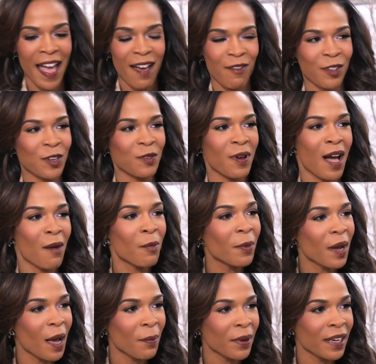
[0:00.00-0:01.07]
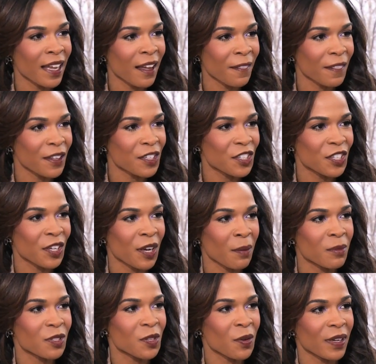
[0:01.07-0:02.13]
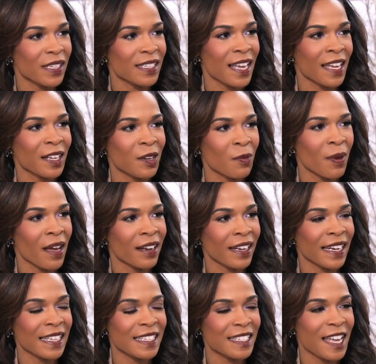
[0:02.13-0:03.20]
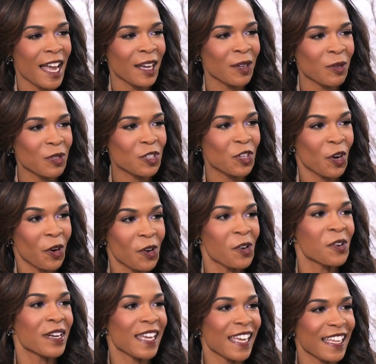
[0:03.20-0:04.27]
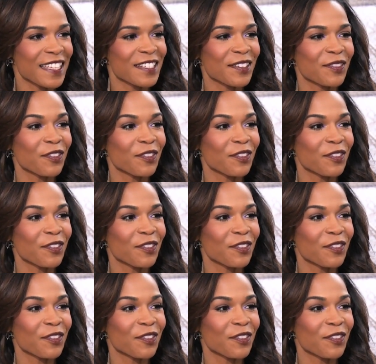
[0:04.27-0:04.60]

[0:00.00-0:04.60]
have a new album coming out this year. I'm so excited about it. It's titled Journey to